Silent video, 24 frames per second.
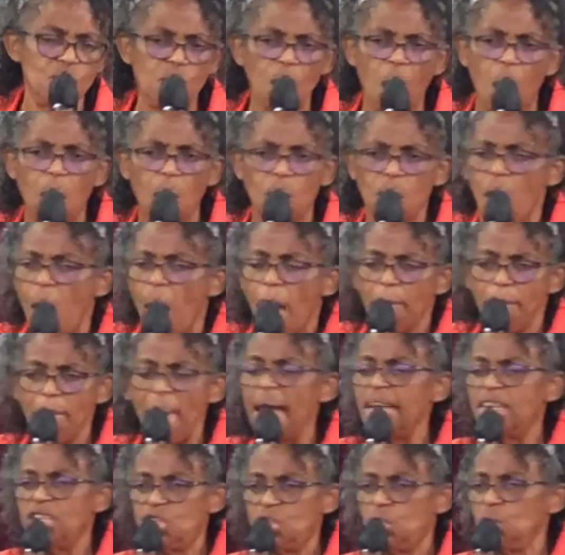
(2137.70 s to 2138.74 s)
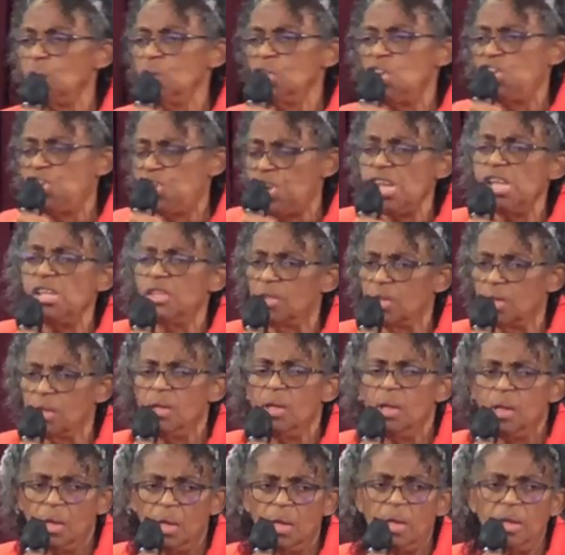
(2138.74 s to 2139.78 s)
go, make sure
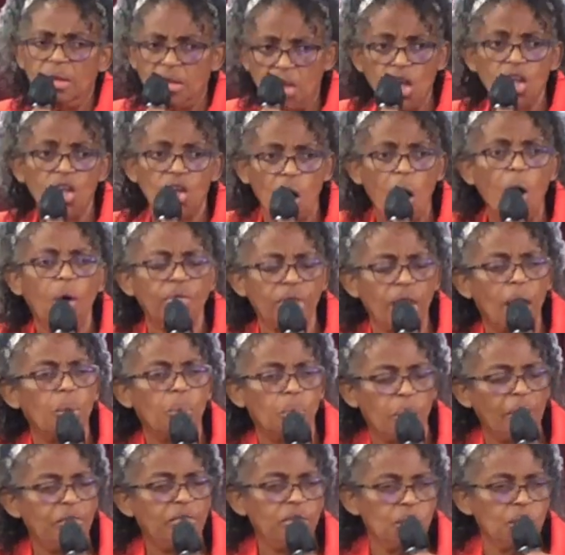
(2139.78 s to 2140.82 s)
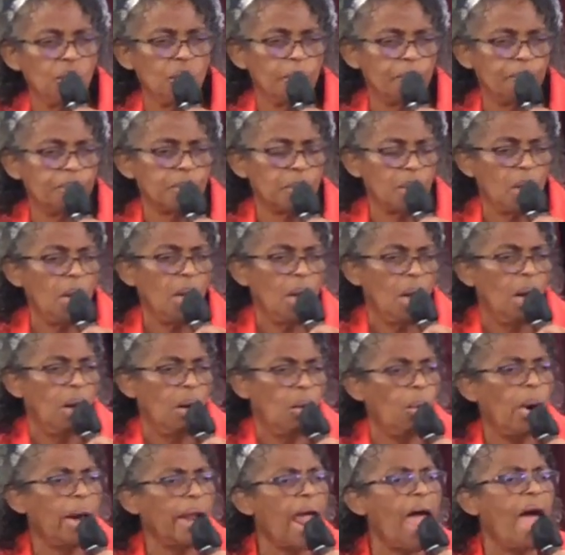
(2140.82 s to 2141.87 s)
Jesus can go there with you.
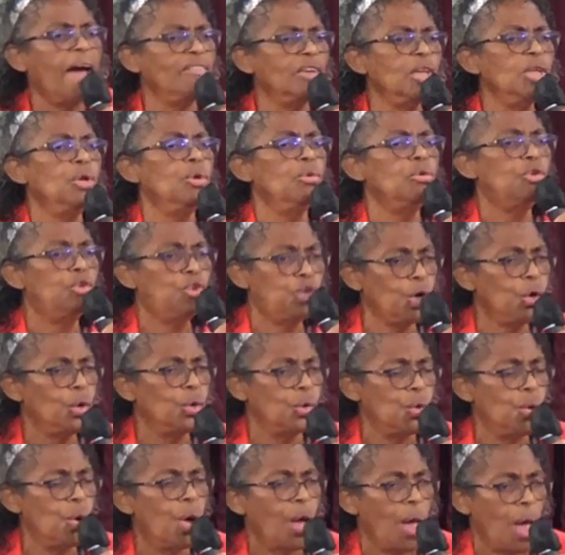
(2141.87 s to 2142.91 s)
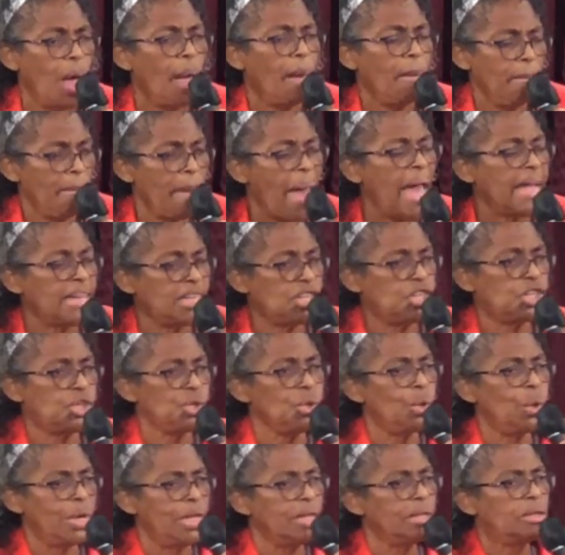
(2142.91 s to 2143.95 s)
Whatever you do, make
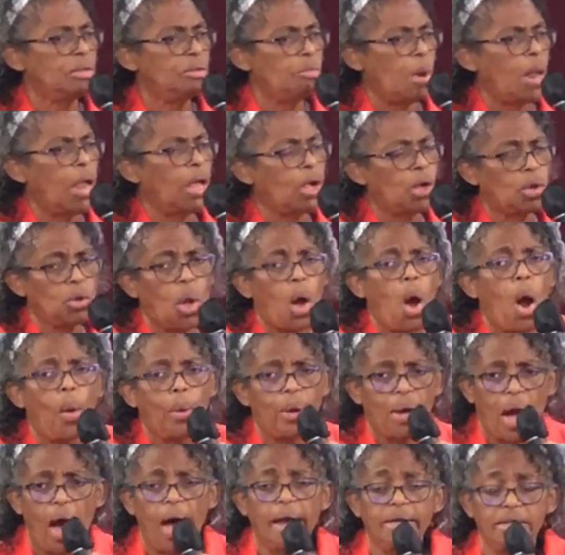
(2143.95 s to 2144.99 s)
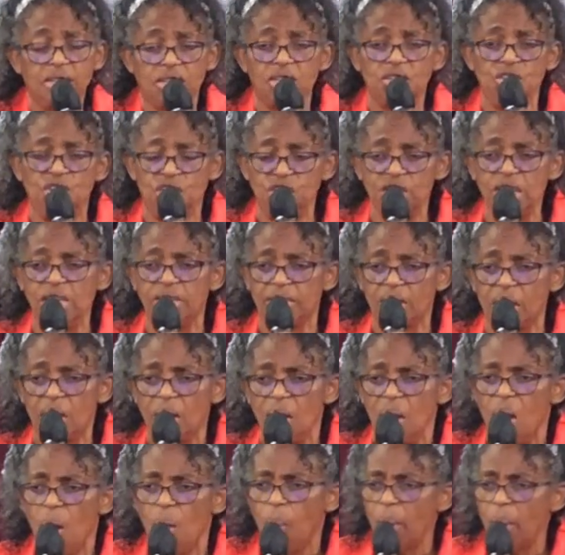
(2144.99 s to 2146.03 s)
sure it's bringing glory and honor to Jesus.